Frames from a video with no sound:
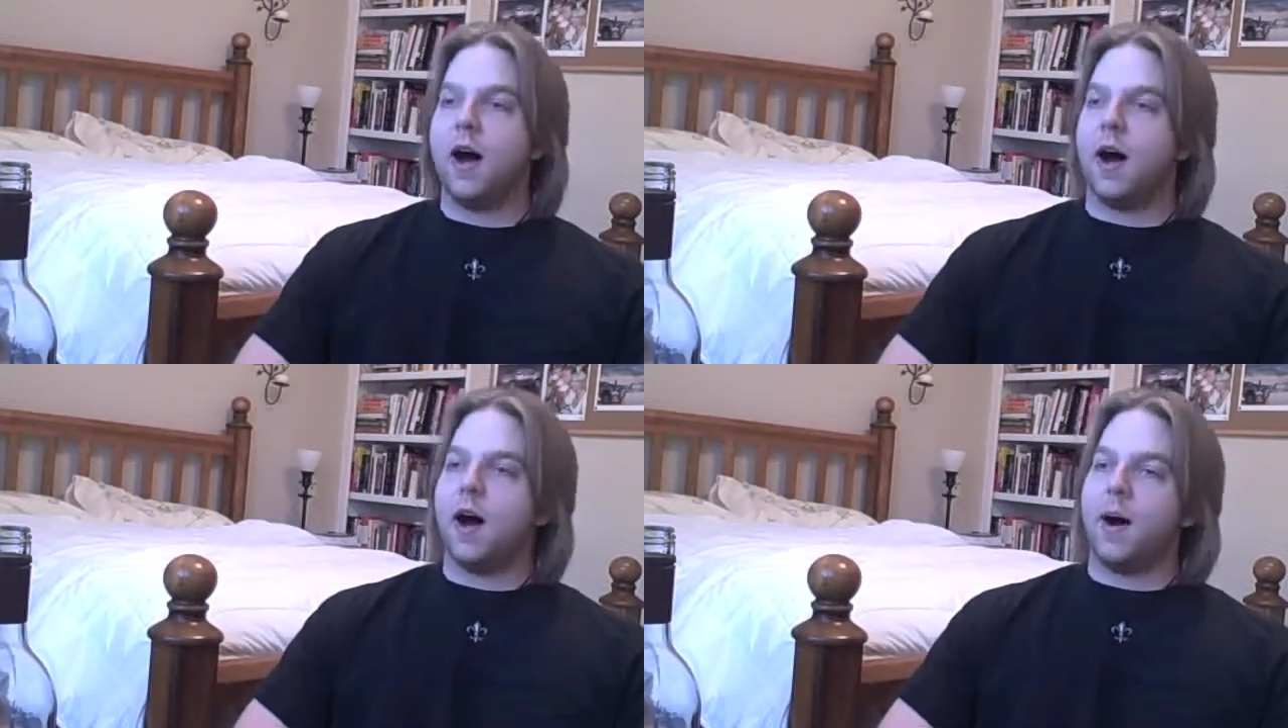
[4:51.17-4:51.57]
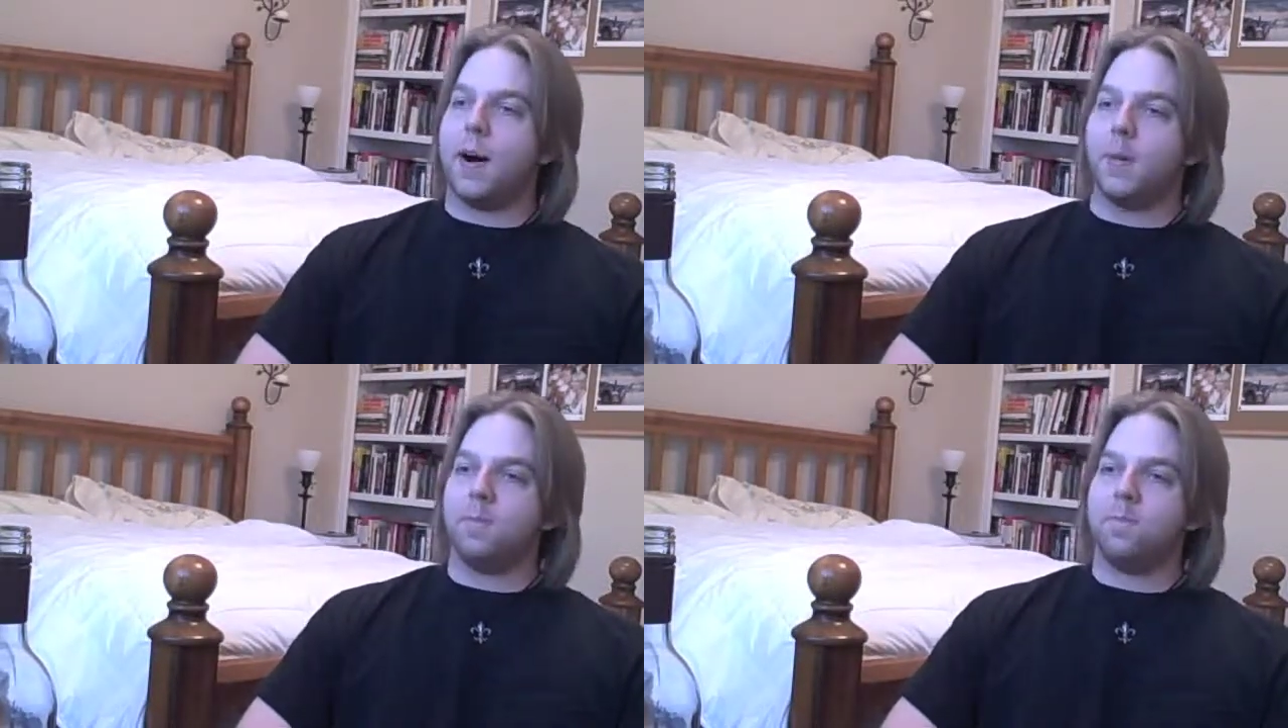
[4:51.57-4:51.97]

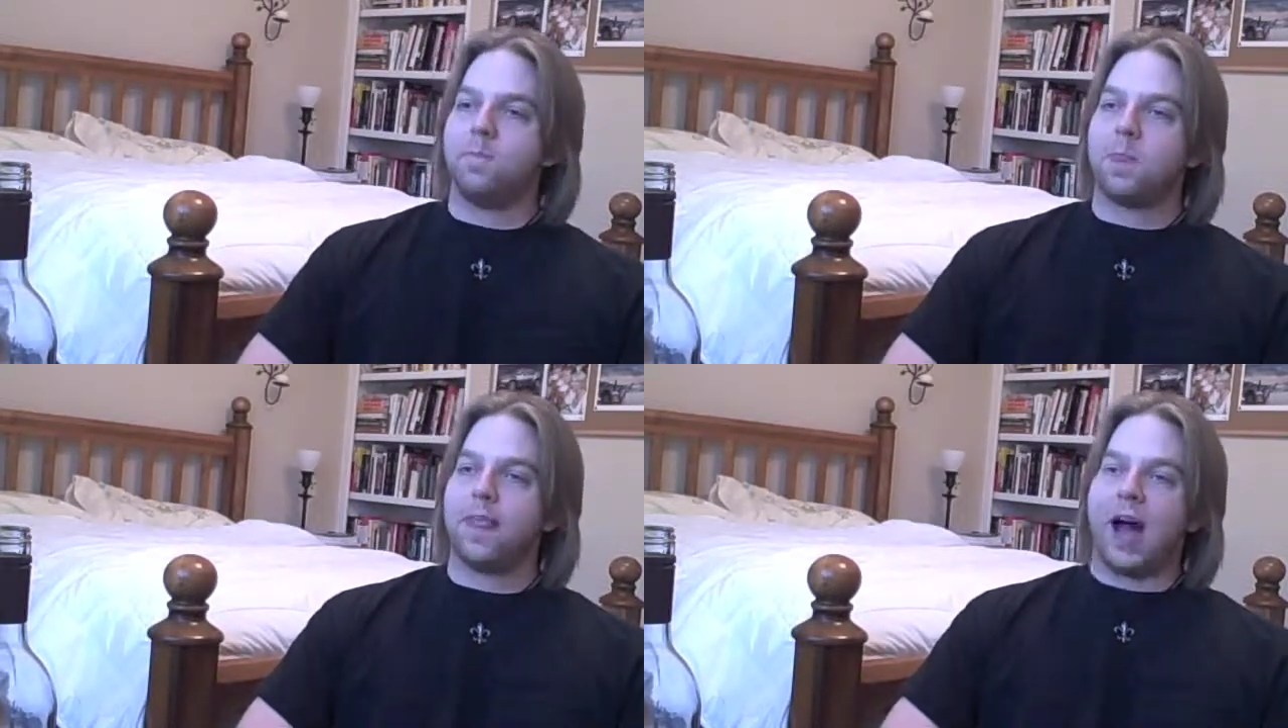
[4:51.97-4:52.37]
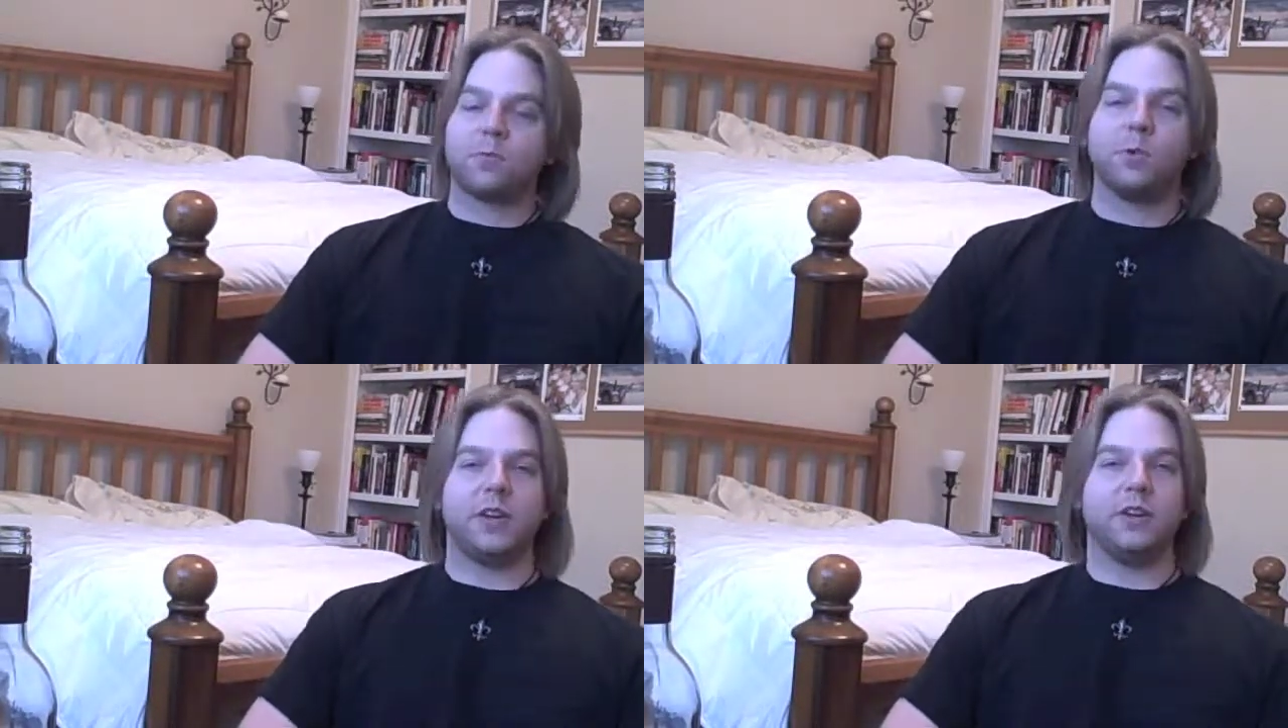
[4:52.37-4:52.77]
I'm
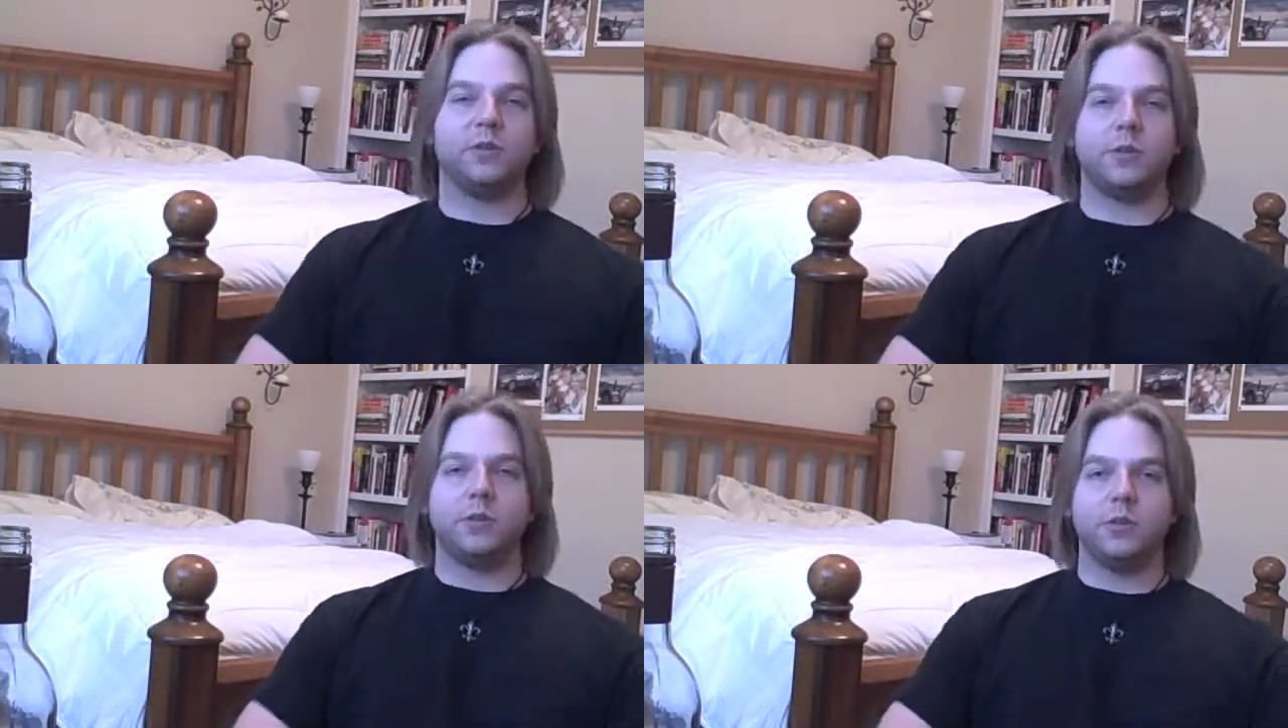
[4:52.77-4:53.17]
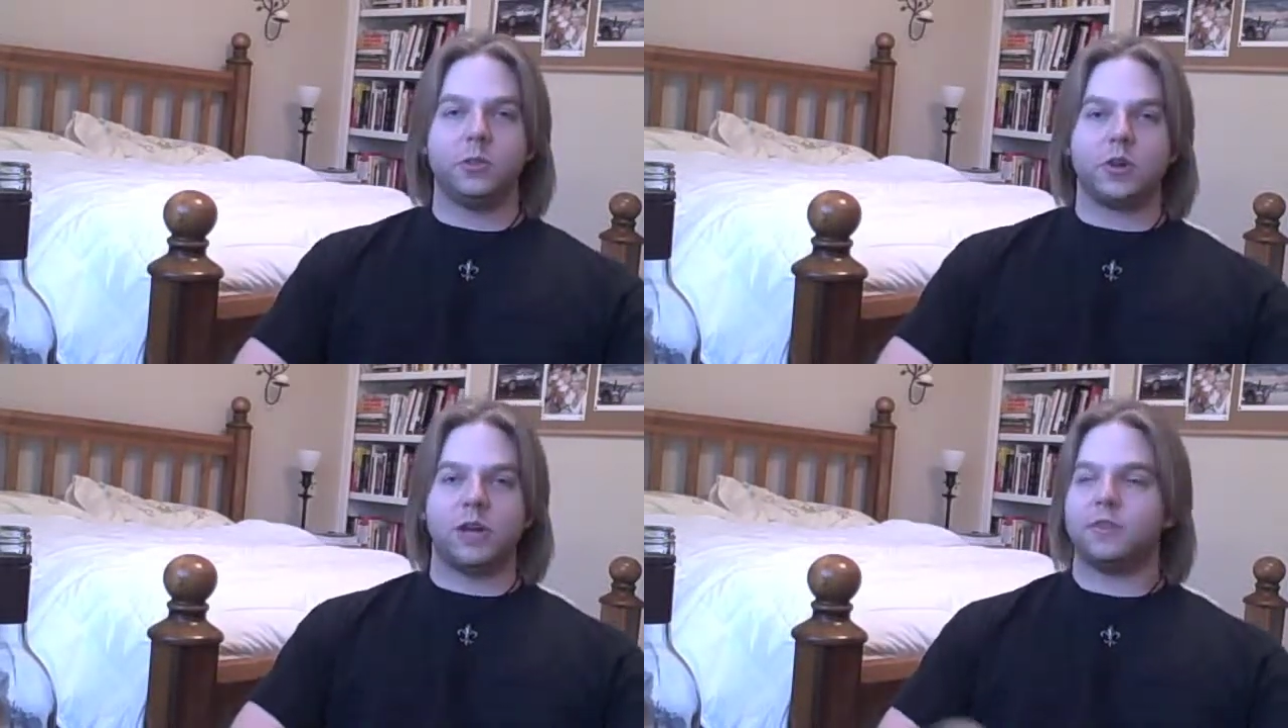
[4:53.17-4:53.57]
going to introduce you to
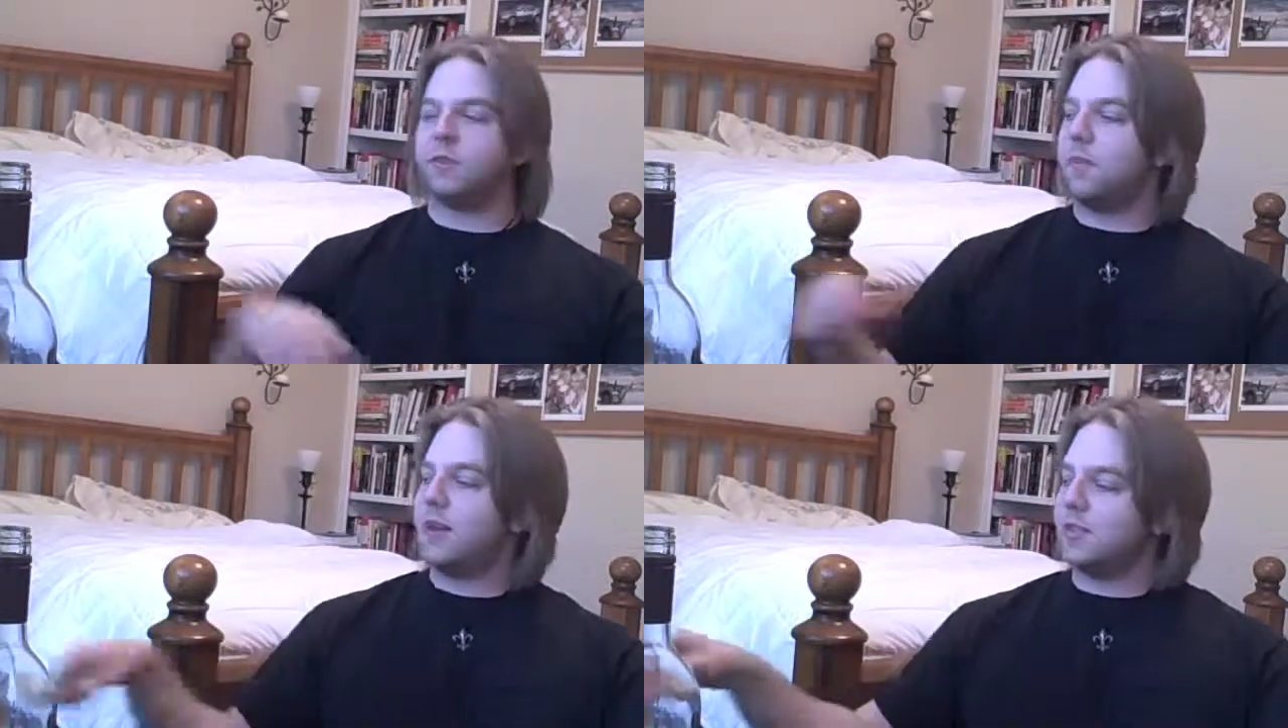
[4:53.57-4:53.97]
a concept of mine.